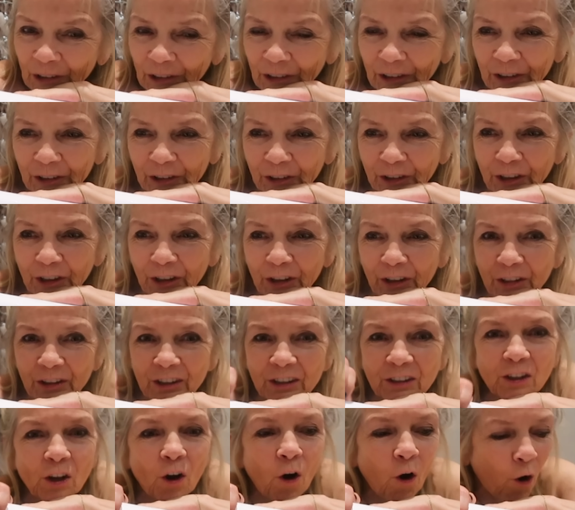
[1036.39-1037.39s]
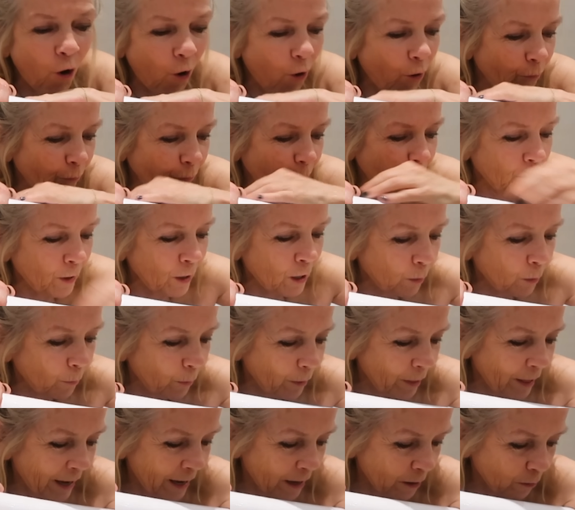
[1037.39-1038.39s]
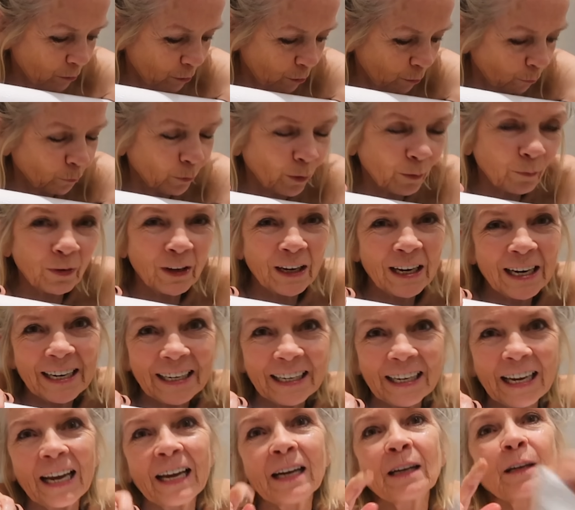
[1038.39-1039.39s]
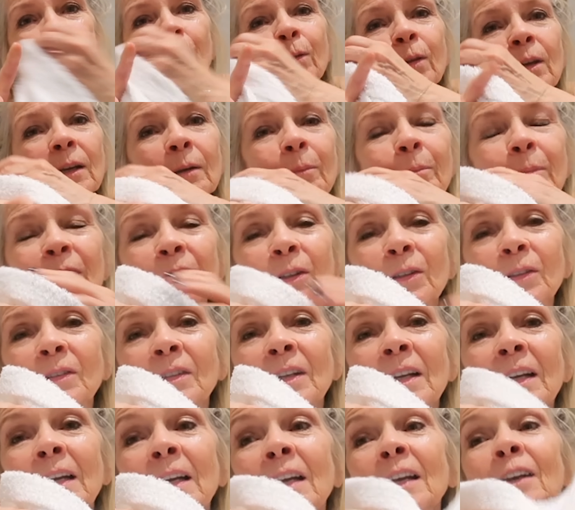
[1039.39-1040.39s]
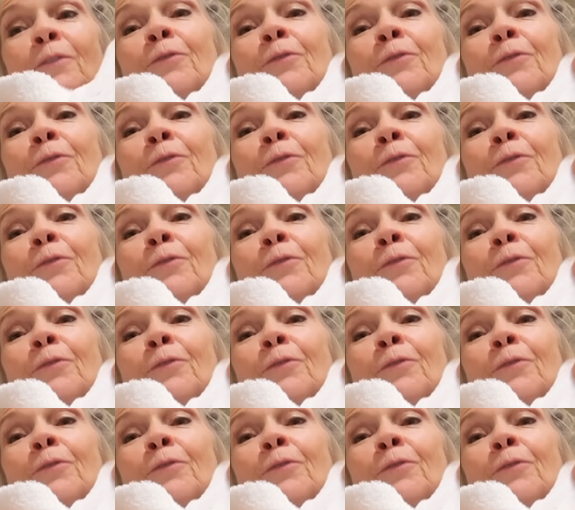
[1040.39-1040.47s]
I'm gonna turn this off without revealing anything because